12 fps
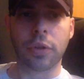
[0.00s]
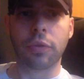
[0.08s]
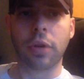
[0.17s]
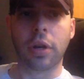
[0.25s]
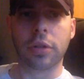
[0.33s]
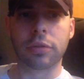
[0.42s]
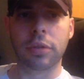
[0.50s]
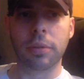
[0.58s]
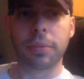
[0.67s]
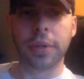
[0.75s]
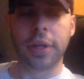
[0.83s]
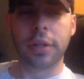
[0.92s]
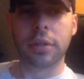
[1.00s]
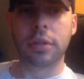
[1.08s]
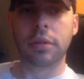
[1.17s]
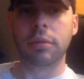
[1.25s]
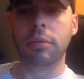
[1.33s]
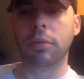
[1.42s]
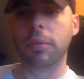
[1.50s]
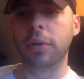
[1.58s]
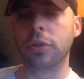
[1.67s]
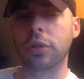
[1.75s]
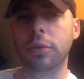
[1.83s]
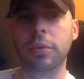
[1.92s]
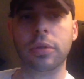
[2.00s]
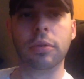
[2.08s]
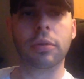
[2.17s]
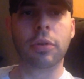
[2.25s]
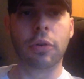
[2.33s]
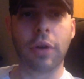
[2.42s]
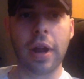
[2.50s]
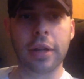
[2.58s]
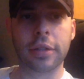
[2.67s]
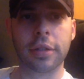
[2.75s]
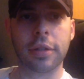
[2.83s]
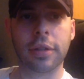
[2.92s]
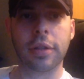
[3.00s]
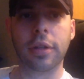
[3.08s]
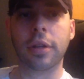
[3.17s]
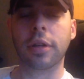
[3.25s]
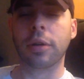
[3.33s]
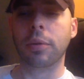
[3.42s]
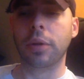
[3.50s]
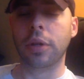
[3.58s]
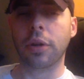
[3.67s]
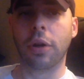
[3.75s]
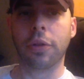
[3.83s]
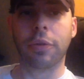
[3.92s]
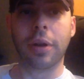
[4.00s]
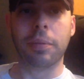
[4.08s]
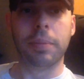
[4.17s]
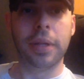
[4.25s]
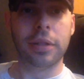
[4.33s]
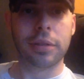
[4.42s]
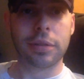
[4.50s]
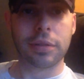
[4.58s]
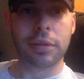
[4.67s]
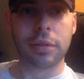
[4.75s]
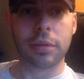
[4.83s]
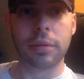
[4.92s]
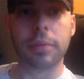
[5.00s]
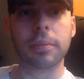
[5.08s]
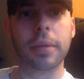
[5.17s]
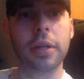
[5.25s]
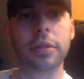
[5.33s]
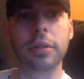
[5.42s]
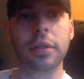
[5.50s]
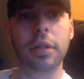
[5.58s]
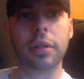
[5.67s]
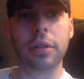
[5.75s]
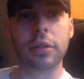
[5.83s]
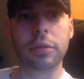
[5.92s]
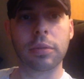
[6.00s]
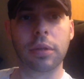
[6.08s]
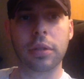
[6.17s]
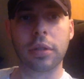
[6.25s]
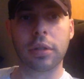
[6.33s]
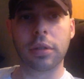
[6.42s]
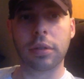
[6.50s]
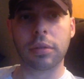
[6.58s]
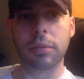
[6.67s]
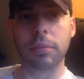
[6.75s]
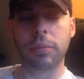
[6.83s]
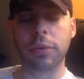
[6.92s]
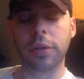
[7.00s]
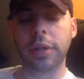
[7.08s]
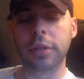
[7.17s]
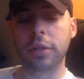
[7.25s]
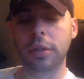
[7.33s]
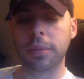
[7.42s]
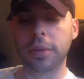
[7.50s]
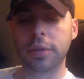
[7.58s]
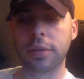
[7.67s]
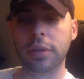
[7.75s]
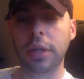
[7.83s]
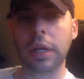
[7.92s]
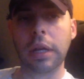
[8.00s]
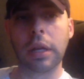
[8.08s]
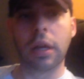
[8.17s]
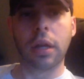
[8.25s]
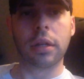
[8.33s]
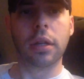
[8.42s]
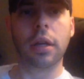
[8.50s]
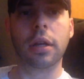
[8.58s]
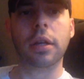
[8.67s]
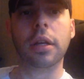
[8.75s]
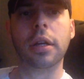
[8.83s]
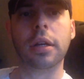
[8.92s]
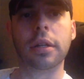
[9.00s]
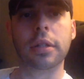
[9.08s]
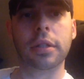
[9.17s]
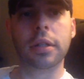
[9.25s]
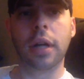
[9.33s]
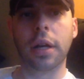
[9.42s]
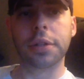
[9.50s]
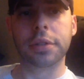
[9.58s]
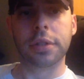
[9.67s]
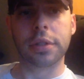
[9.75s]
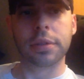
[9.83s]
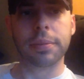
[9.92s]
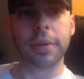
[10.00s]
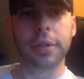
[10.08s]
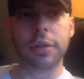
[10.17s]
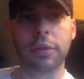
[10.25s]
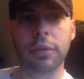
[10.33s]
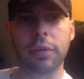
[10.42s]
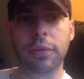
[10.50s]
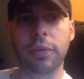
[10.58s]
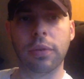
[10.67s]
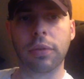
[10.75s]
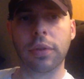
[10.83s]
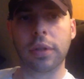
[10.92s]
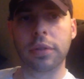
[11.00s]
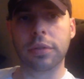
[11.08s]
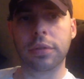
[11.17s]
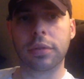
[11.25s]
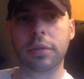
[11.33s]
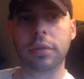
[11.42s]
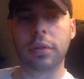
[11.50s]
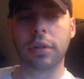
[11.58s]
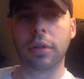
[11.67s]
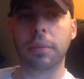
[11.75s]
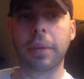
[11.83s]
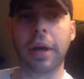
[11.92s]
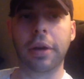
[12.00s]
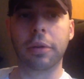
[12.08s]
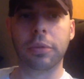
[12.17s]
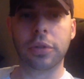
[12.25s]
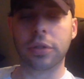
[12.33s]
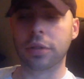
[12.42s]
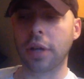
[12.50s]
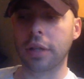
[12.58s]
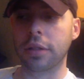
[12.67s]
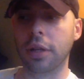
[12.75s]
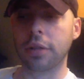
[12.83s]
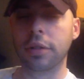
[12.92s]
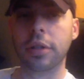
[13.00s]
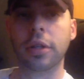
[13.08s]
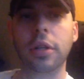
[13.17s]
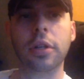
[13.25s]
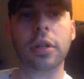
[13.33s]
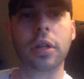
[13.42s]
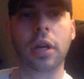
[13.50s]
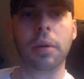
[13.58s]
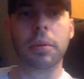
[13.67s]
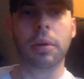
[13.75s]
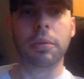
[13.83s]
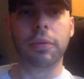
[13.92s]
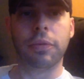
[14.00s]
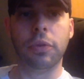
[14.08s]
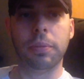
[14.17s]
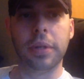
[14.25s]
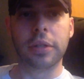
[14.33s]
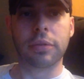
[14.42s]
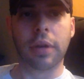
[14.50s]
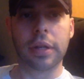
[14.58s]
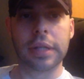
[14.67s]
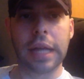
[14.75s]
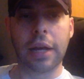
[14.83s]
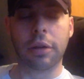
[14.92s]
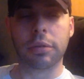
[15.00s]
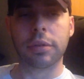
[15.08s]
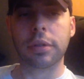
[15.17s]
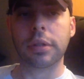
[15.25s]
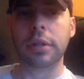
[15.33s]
write our screenplays. We want to make sure we do it correct. We hit all the right beats, basically, I think is what the point of that term is. And Kyle's going to explain to you a few things about it. We just got done coming up with a few beats right now.